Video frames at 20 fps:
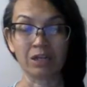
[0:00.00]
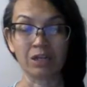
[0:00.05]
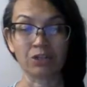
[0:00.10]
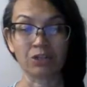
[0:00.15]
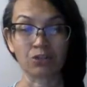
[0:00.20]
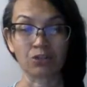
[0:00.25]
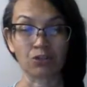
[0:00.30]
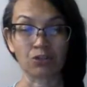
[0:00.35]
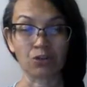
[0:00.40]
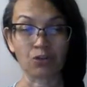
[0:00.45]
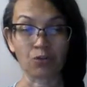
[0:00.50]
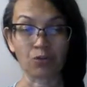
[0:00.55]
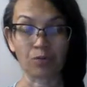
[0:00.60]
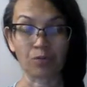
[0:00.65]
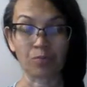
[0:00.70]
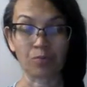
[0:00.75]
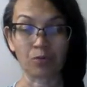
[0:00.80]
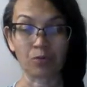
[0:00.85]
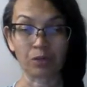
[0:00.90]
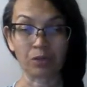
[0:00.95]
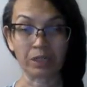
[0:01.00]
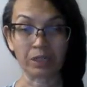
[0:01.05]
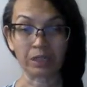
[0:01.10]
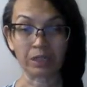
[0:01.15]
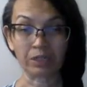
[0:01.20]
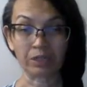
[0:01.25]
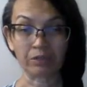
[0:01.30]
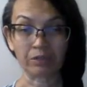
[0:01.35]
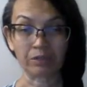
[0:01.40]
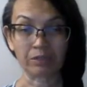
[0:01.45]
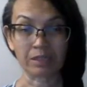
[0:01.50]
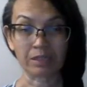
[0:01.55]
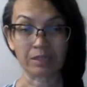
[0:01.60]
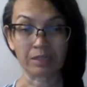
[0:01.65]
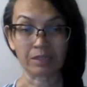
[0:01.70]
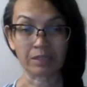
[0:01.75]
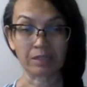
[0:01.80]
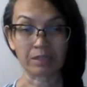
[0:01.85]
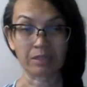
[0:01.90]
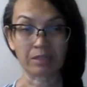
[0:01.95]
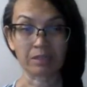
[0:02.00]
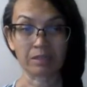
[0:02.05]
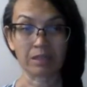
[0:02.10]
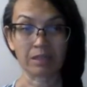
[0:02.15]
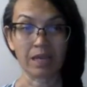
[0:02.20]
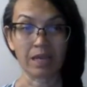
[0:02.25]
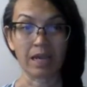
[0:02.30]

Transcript: so no reported illnesses.